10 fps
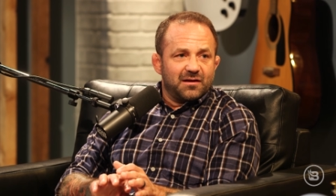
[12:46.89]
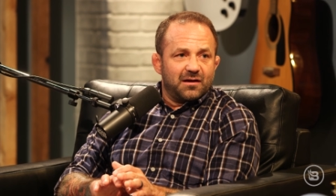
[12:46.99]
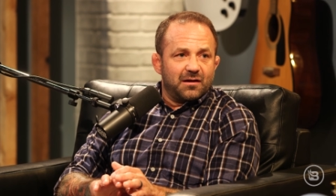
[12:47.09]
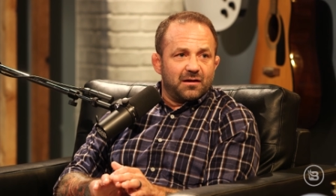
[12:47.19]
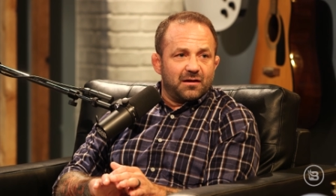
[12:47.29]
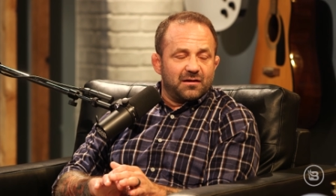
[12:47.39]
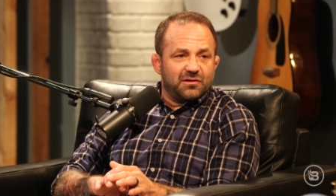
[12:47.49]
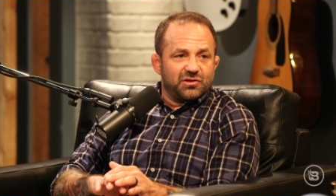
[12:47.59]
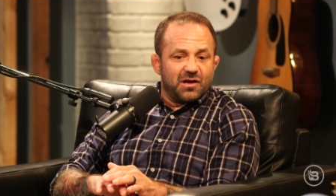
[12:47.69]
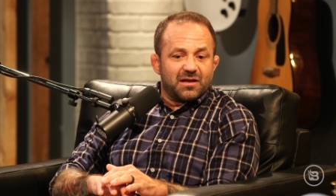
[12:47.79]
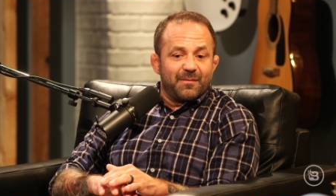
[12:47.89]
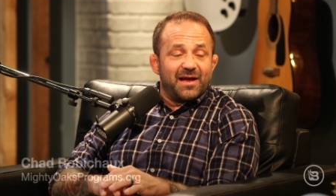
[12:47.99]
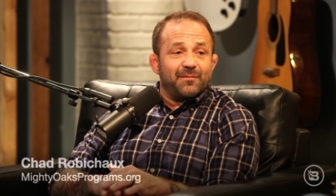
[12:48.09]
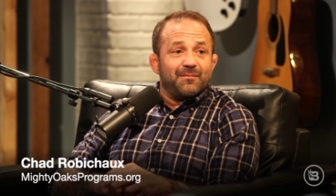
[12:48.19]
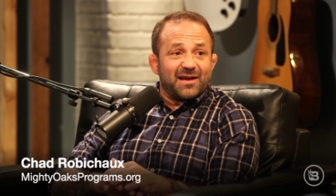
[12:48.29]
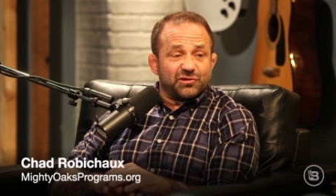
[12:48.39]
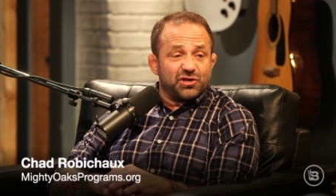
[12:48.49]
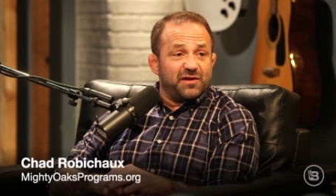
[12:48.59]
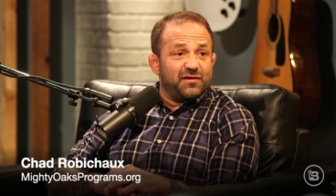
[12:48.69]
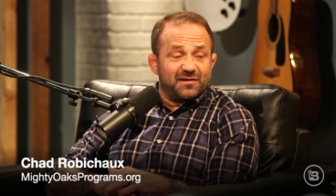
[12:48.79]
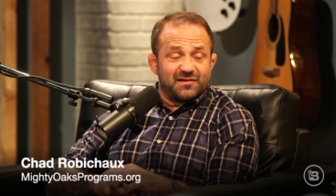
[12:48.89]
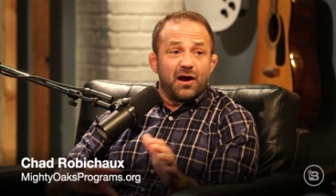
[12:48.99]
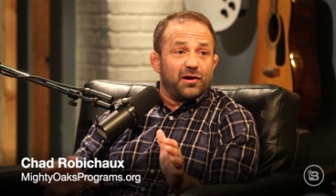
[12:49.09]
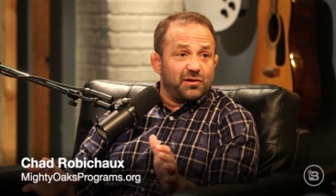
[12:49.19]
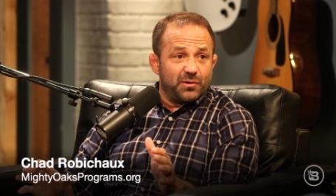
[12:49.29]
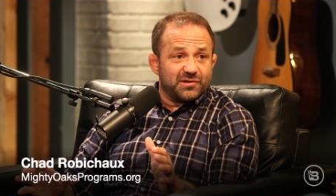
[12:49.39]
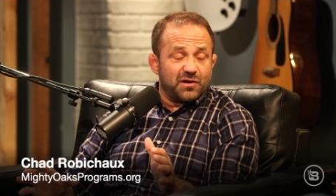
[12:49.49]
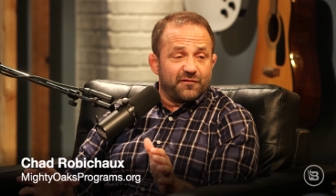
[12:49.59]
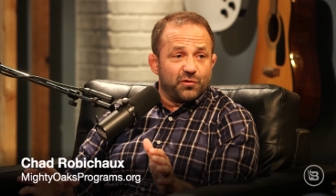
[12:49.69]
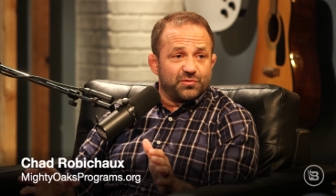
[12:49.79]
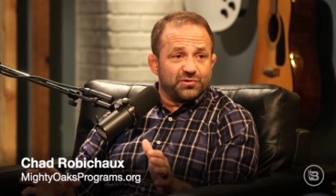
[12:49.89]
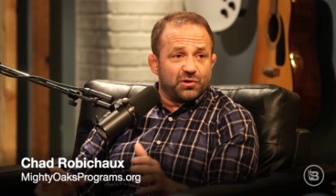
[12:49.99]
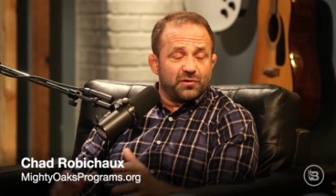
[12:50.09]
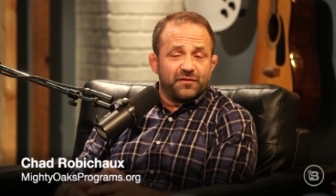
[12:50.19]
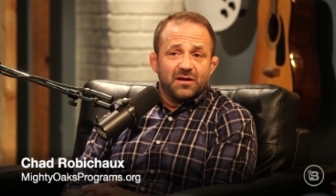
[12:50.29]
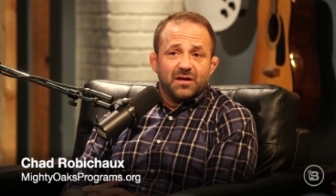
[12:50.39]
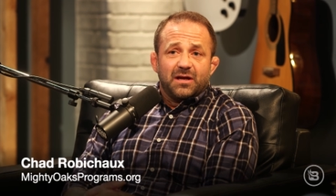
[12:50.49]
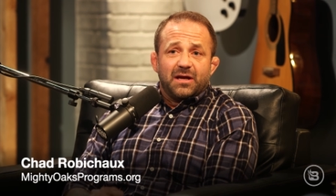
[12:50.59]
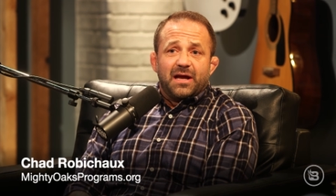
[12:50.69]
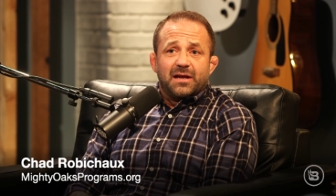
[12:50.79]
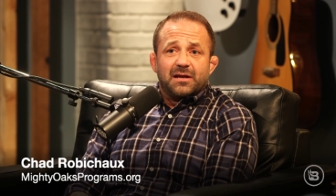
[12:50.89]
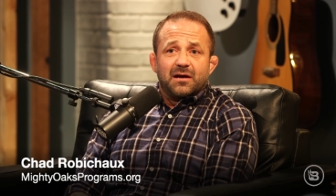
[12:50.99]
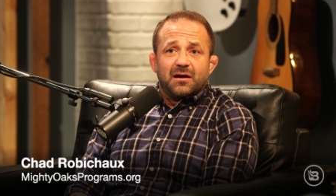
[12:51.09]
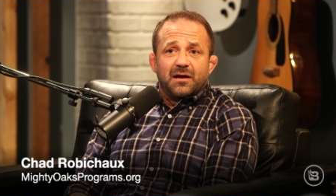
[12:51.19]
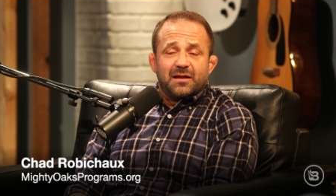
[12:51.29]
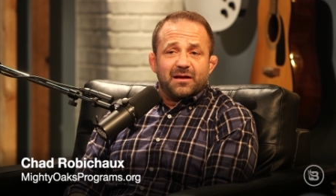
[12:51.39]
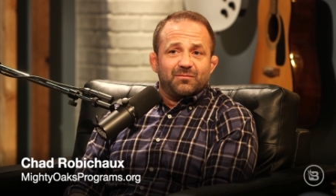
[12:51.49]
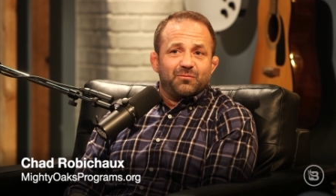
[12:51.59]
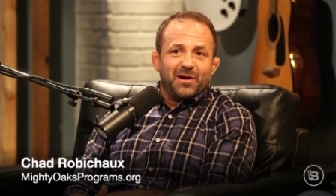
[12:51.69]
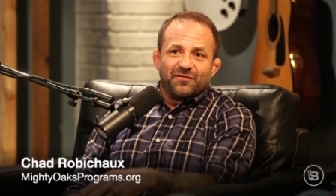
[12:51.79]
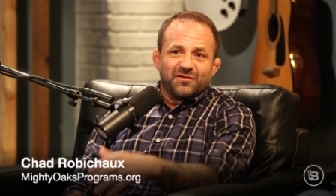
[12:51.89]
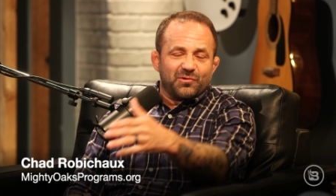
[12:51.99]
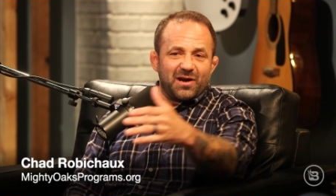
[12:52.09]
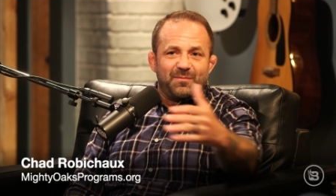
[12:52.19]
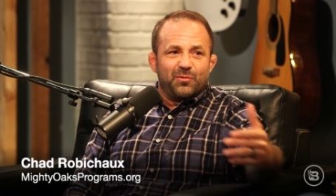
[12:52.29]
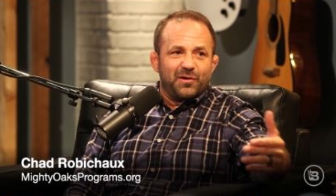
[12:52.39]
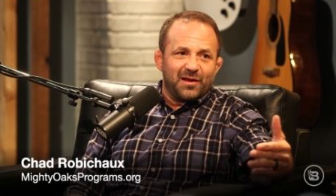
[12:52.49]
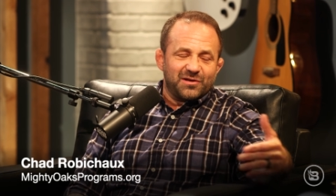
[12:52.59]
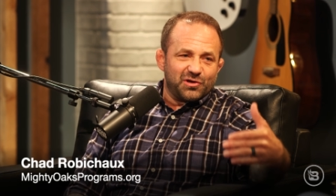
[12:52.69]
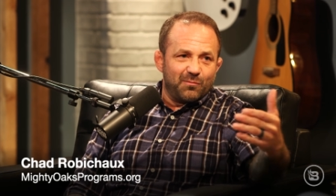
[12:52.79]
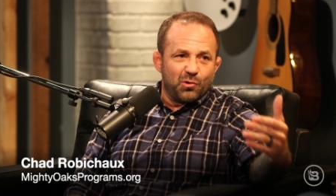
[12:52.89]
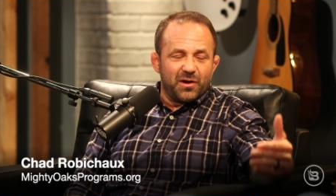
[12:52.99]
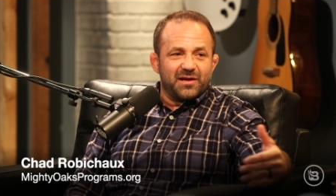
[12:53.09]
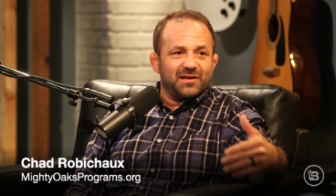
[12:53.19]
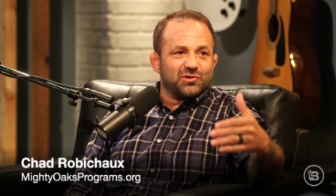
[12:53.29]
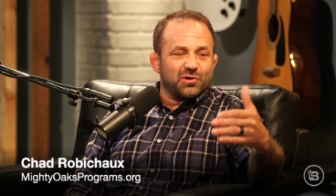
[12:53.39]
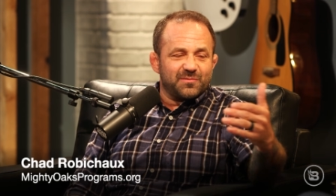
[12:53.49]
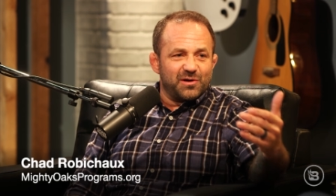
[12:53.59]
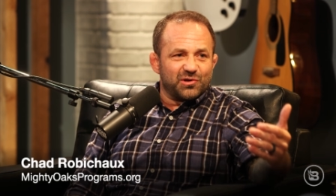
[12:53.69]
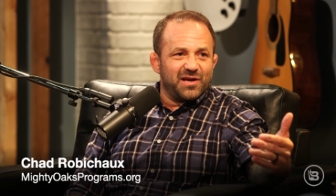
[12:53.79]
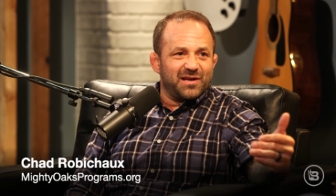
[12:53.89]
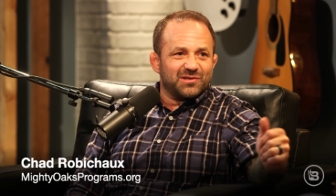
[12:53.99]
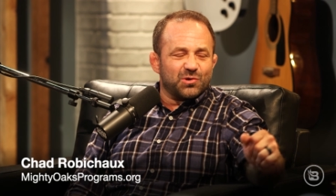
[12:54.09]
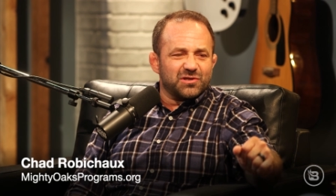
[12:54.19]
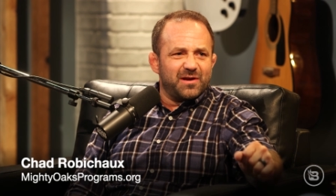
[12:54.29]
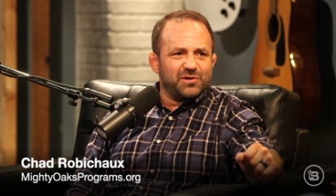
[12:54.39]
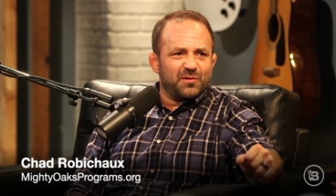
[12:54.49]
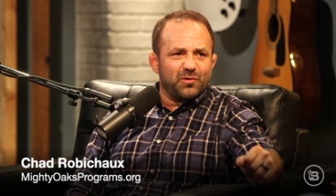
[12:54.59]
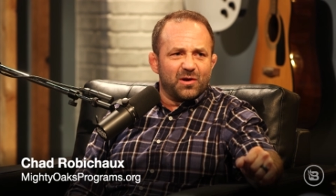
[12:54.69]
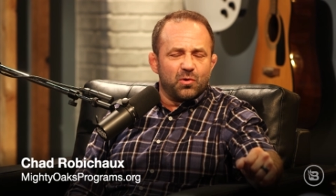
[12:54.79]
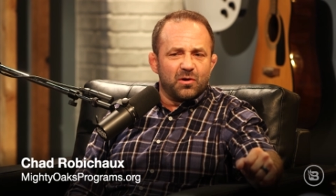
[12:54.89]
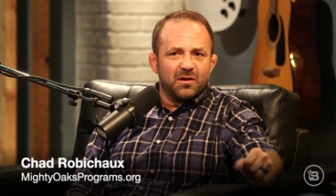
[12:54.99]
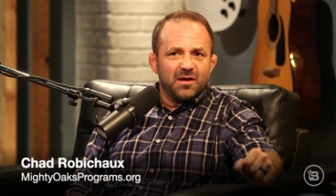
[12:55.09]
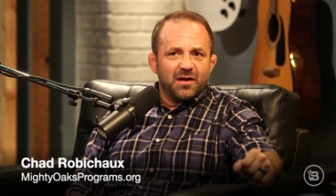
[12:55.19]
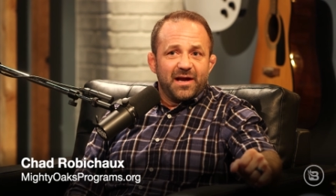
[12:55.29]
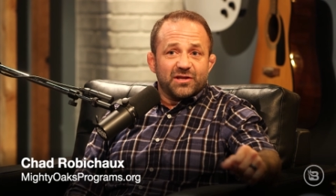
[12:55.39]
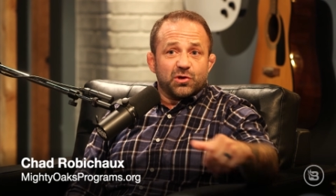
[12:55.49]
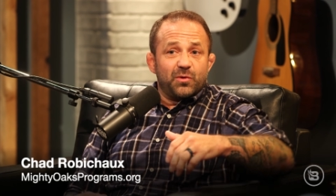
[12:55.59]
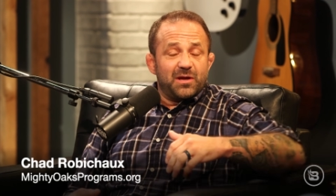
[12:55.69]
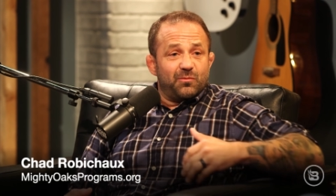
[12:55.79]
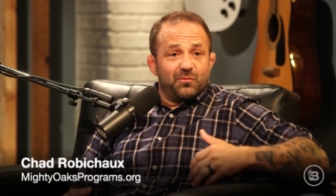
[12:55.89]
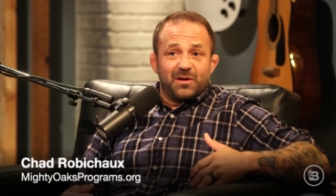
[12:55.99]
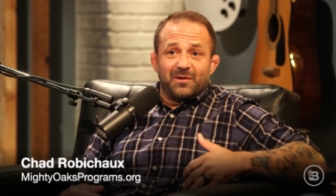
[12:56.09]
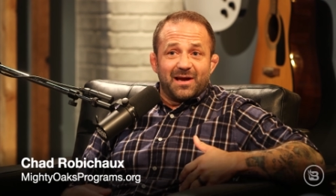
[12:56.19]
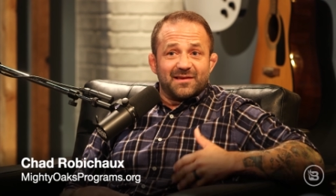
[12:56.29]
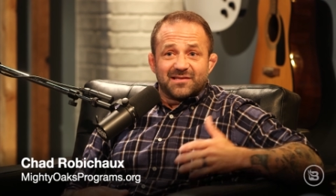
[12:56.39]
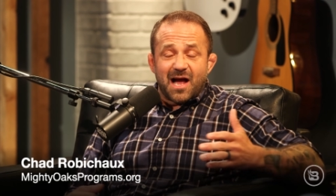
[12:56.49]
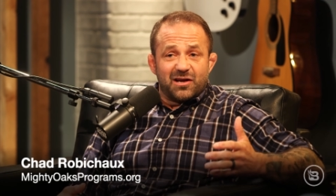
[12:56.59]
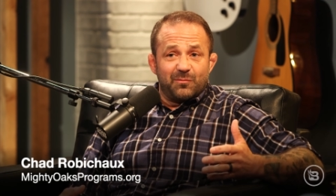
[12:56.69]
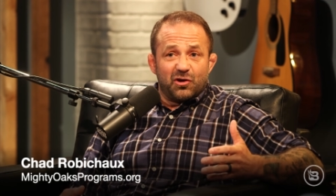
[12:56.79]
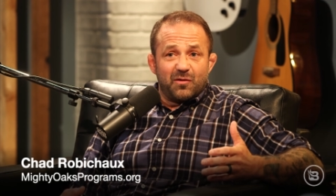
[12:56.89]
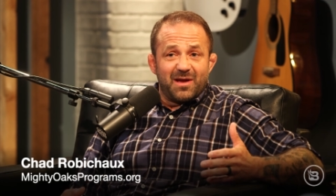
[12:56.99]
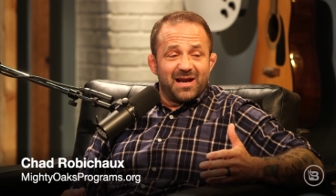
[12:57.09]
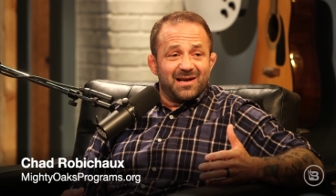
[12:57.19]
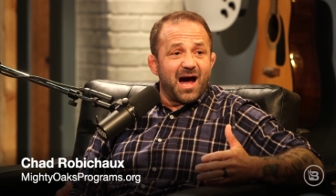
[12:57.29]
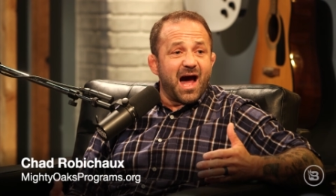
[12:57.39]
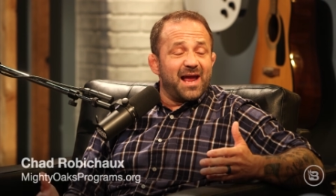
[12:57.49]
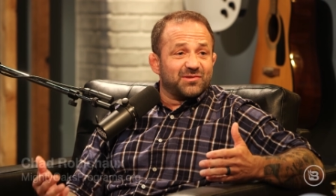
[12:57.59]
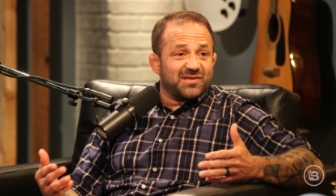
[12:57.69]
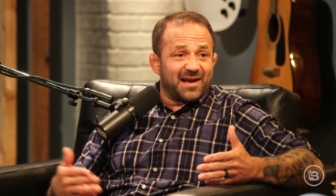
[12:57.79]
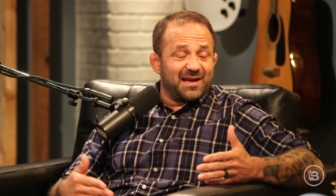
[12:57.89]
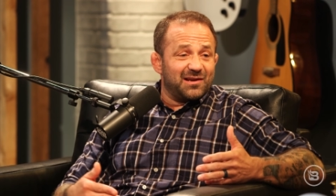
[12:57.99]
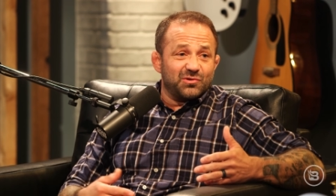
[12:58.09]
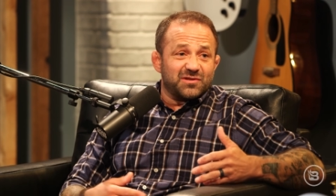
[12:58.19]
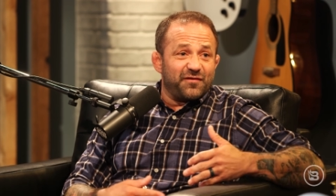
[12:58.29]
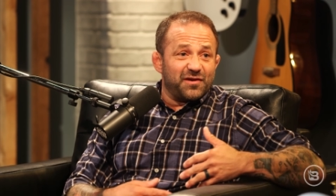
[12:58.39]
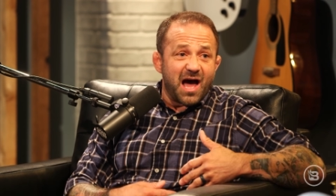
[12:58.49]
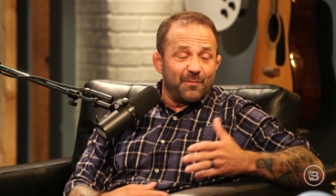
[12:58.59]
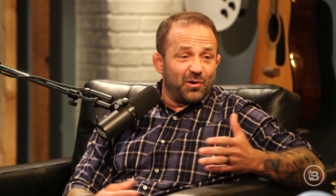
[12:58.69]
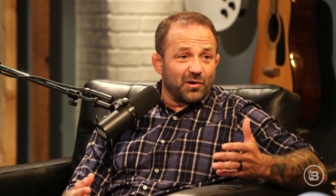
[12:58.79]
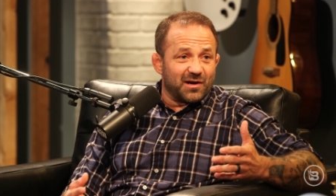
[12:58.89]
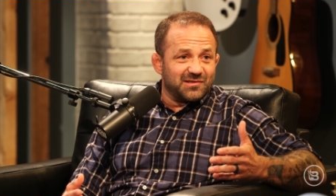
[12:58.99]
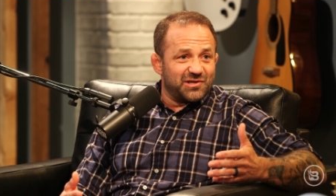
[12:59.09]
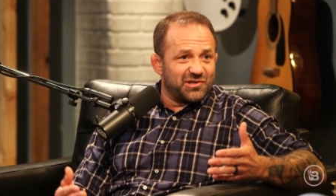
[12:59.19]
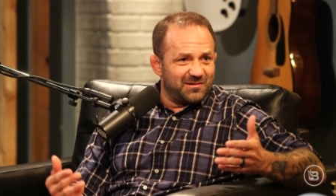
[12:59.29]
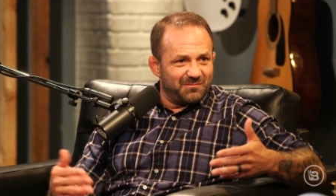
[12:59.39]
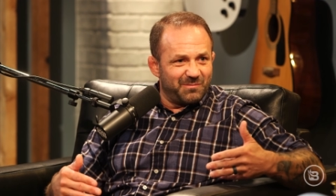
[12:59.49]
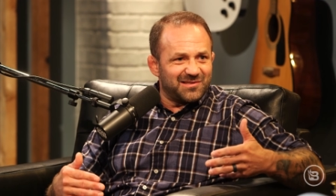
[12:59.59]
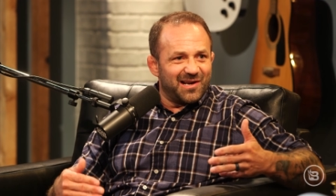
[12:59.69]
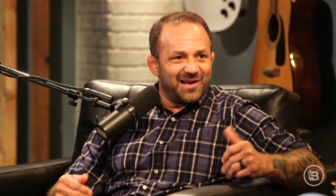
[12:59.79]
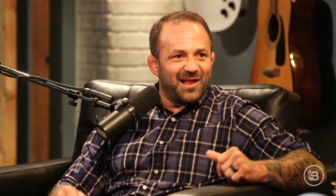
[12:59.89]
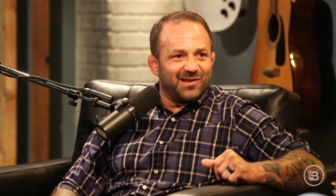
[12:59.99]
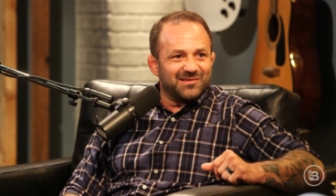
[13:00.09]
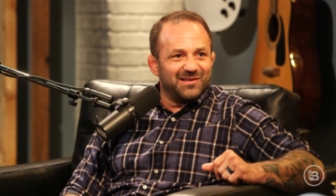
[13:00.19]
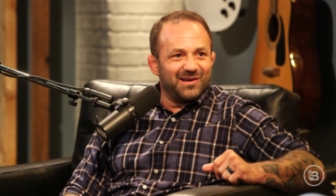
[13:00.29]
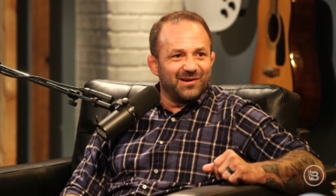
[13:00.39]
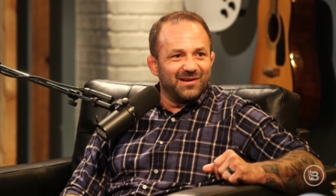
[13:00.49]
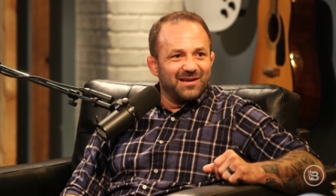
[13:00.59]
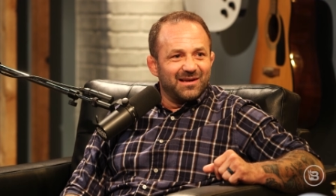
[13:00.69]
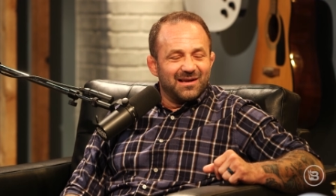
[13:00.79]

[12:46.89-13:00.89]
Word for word: uh, a command master chief in the entire U.S. Air Force Reserve, mm-hmm. and uh, and then we have some great people in there like General Boykin, Sergeant Major Kent, Sergeant Major of the Marine Corps, and so we, we we got this documentary made. I am Second, who's a phenomenal organization based out of Dallas here. Yeah,